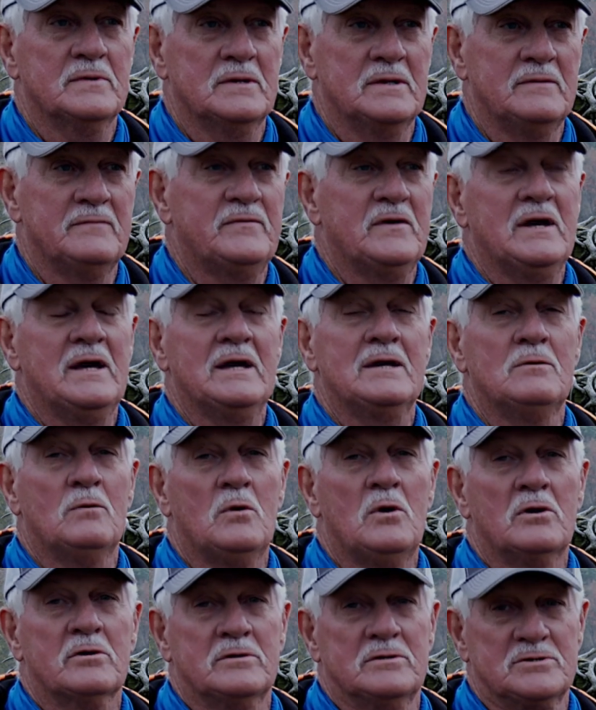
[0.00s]
and if they had to
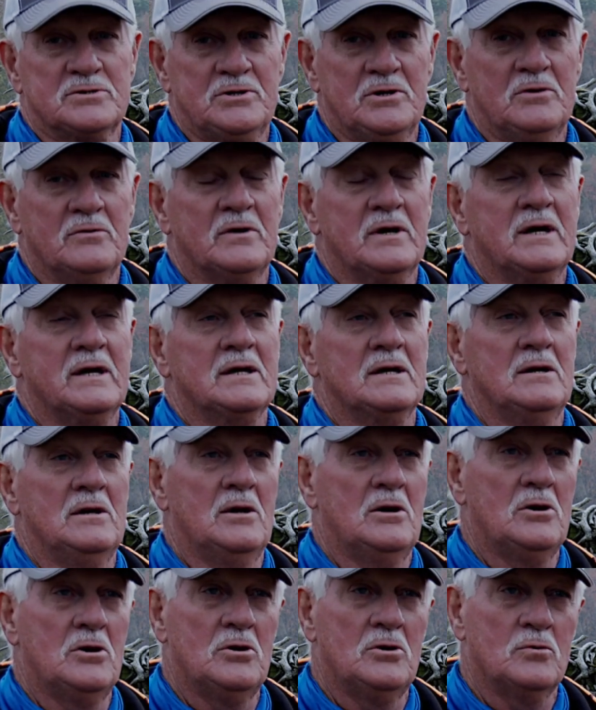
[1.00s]
walk in snow, they had a
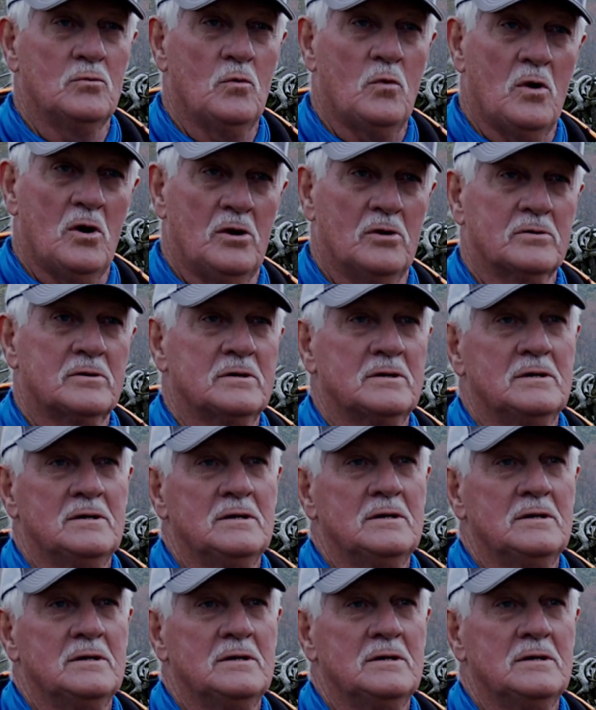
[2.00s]
long walk.